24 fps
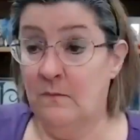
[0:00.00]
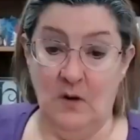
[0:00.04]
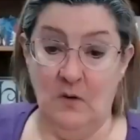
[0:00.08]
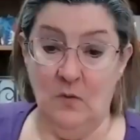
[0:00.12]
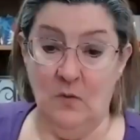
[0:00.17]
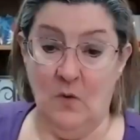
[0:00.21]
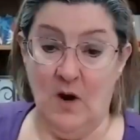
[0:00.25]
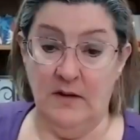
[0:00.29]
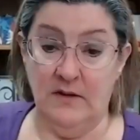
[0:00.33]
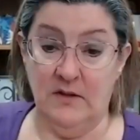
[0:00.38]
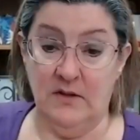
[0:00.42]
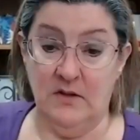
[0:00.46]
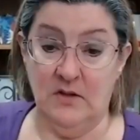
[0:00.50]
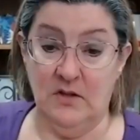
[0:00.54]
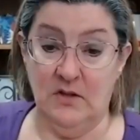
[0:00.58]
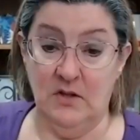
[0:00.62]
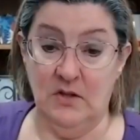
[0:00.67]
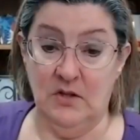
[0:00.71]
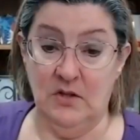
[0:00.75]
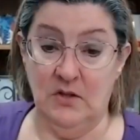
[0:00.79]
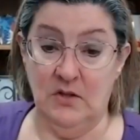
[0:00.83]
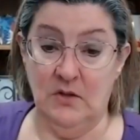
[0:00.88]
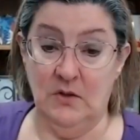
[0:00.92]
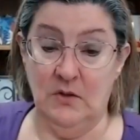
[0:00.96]
wants to
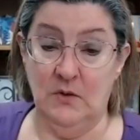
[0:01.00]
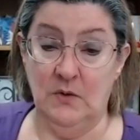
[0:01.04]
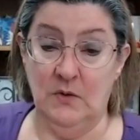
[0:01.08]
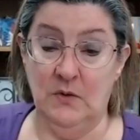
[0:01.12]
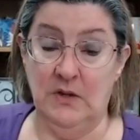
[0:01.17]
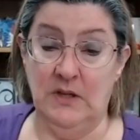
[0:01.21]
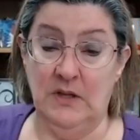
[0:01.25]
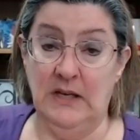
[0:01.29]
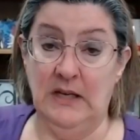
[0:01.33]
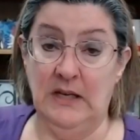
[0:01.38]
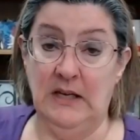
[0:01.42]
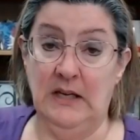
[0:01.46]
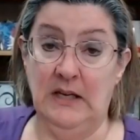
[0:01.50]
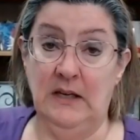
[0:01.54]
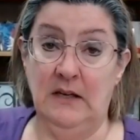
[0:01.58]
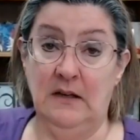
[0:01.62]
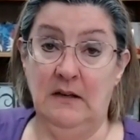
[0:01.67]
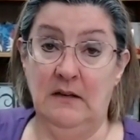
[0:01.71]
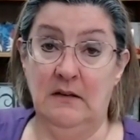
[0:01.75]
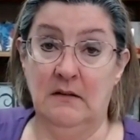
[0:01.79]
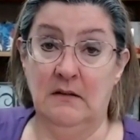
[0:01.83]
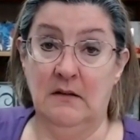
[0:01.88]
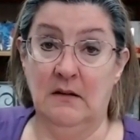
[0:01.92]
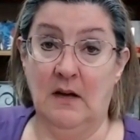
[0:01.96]
do the
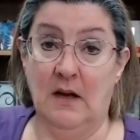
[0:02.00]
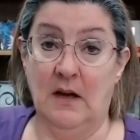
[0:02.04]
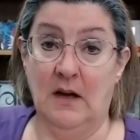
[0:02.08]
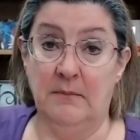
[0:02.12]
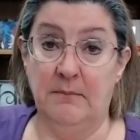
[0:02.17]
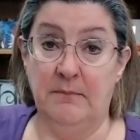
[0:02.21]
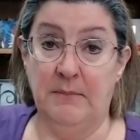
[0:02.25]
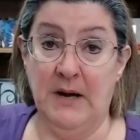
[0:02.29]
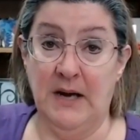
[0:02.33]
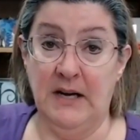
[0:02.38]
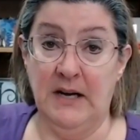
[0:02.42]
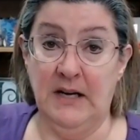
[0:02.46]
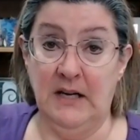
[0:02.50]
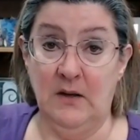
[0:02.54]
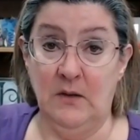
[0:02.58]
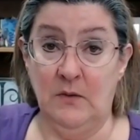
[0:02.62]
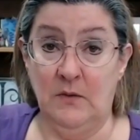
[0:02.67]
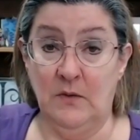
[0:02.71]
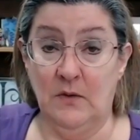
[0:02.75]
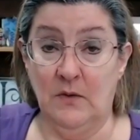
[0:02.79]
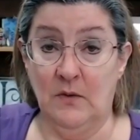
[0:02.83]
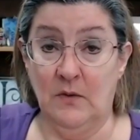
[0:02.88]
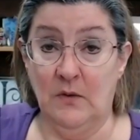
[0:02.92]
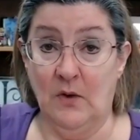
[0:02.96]
bunny
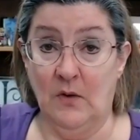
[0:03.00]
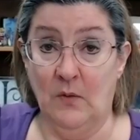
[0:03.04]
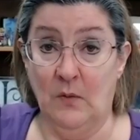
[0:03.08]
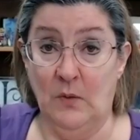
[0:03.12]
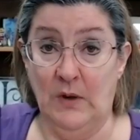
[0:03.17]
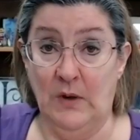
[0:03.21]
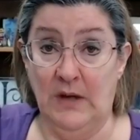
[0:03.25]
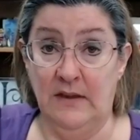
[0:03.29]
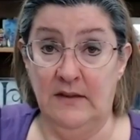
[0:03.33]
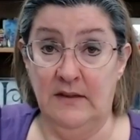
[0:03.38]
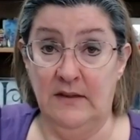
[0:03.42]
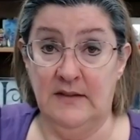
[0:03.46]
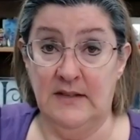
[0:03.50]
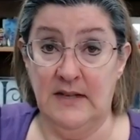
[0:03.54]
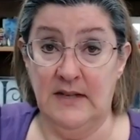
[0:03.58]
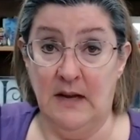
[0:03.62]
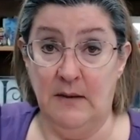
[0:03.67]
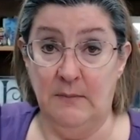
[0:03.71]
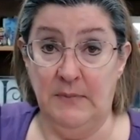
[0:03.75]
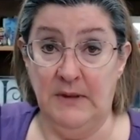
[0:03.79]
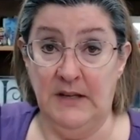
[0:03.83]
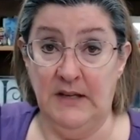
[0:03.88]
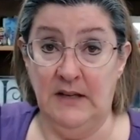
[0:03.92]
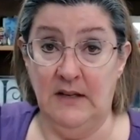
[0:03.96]
with
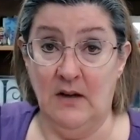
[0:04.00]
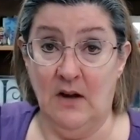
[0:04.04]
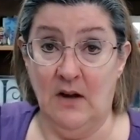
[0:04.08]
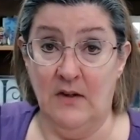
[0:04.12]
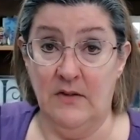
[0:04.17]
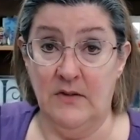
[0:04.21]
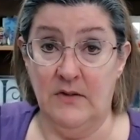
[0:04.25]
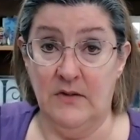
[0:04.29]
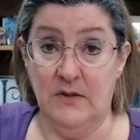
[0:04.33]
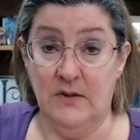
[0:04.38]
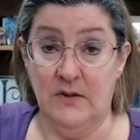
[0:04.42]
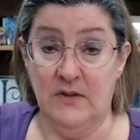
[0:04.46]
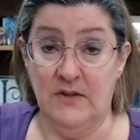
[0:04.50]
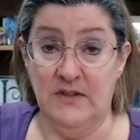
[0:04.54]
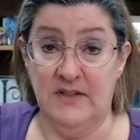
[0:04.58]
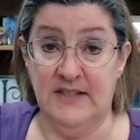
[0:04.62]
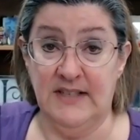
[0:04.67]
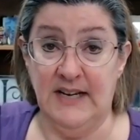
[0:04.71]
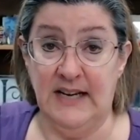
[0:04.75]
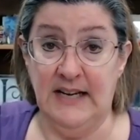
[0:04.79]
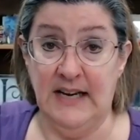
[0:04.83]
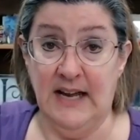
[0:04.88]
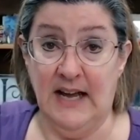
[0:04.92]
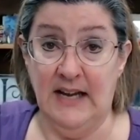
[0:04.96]
Debbie on Thursday
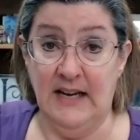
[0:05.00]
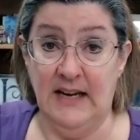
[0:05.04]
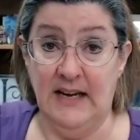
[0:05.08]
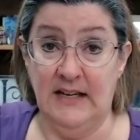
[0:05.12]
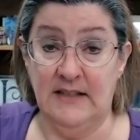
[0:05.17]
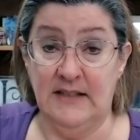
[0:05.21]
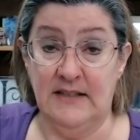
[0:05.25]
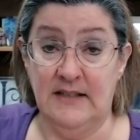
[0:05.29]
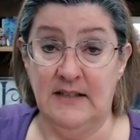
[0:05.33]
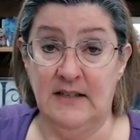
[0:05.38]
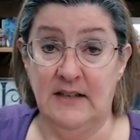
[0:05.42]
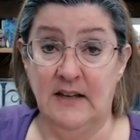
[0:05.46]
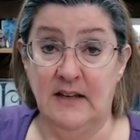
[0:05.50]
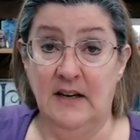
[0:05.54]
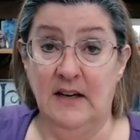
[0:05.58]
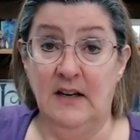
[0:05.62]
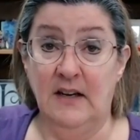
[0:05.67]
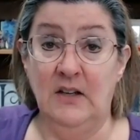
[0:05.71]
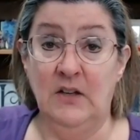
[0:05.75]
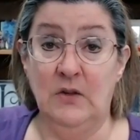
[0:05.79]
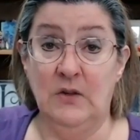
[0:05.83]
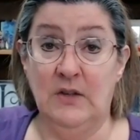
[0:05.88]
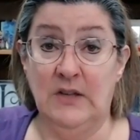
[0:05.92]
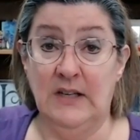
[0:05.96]
night,
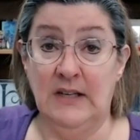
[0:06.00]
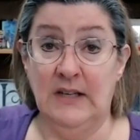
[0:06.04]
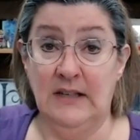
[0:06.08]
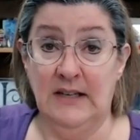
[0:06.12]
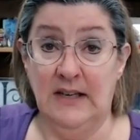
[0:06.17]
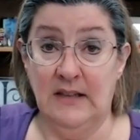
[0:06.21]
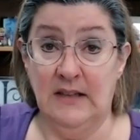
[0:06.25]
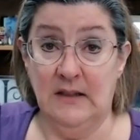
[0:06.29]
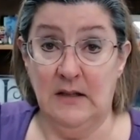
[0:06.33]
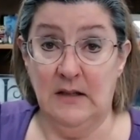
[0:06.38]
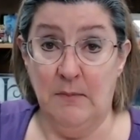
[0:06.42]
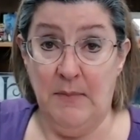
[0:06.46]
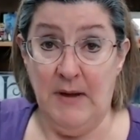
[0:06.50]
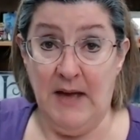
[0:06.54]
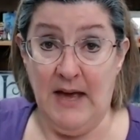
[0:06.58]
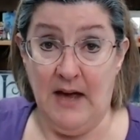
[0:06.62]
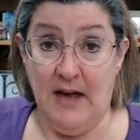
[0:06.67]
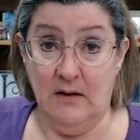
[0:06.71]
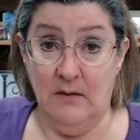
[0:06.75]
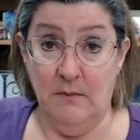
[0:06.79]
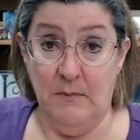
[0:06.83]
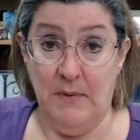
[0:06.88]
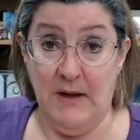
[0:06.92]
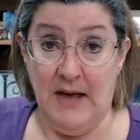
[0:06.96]
you can get the
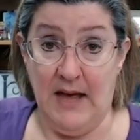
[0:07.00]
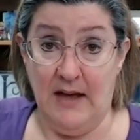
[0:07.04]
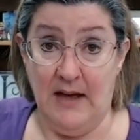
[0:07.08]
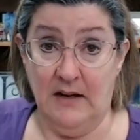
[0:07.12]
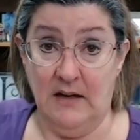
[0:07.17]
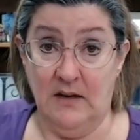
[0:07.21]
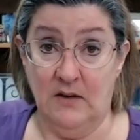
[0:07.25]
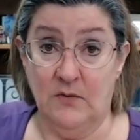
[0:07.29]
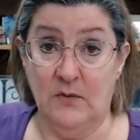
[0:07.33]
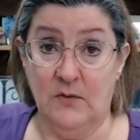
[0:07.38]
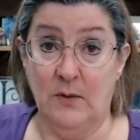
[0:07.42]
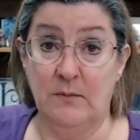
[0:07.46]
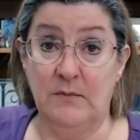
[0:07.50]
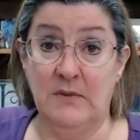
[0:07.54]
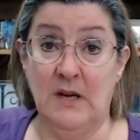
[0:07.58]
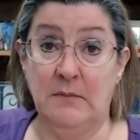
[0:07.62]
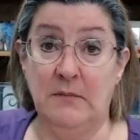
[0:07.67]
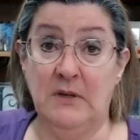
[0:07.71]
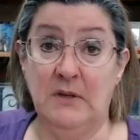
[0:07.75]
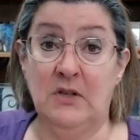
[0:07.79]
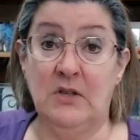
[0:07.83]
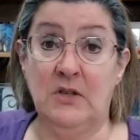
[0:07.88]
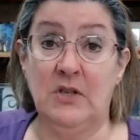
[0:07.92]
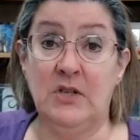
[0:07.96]
pattern packet from Debbie
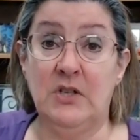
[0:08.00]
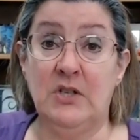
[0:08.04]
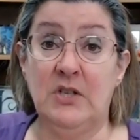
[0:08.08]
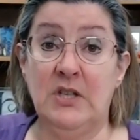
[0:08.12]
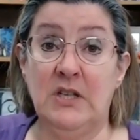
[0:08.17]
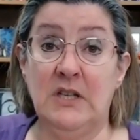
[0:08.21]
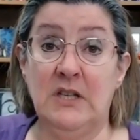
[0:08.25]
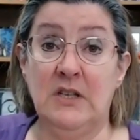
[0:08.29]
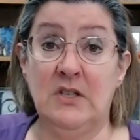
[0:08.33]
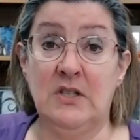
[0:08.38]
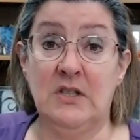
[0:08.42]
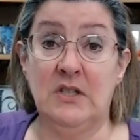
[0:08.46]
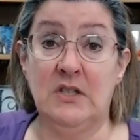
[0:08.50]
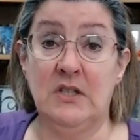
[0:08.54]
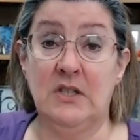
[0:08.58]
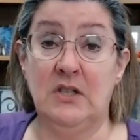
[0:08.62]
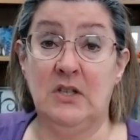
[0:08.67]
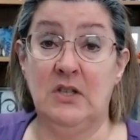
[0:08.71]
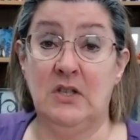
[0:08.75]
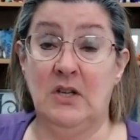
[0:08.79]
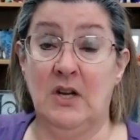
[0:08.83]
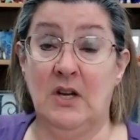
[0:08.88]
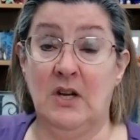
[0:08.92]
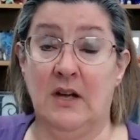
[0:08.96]
Cushing,
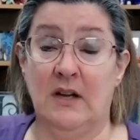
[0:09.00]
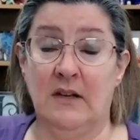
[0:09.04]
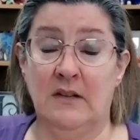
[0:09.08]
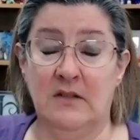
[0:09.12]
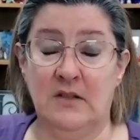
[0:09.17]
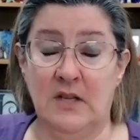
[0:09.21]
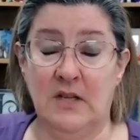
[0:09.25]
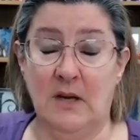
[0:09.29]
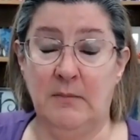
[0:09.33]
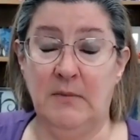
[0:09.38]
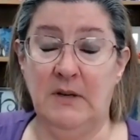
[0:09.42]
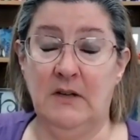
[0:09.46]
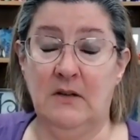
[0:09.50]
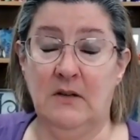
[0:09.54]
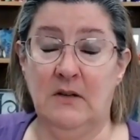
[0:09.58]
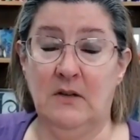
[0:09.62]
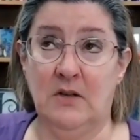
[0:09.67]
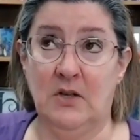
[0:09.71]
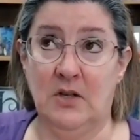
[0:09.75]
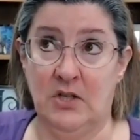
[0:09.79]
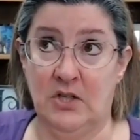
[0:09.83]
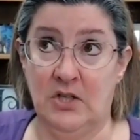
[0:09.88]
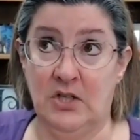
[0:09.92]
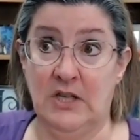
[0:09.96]

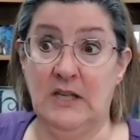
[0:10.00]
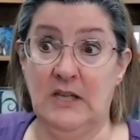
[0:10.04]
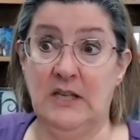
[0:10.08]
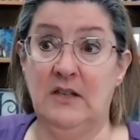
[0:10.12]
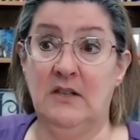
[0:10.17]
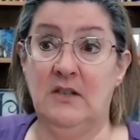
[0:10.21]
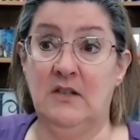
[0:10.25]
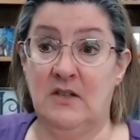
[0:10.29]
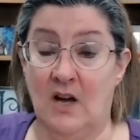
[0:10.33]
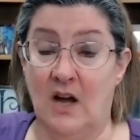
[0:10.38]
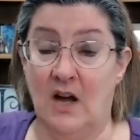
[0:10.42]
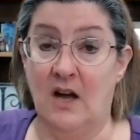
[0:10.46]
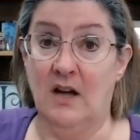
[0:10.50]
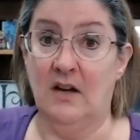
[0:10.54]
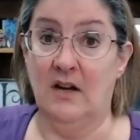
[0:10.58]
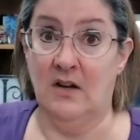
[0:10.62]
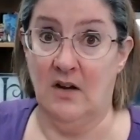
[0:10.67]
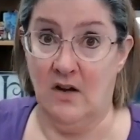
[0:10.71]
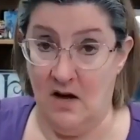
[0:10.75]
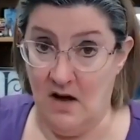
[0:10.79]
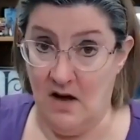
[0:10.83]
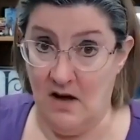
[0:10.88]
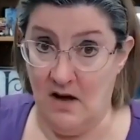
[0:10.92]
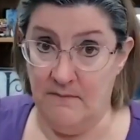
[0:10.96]

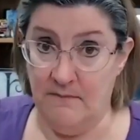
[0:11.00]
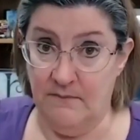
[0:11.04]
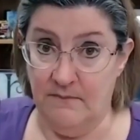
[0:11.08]
debbiecushing.com.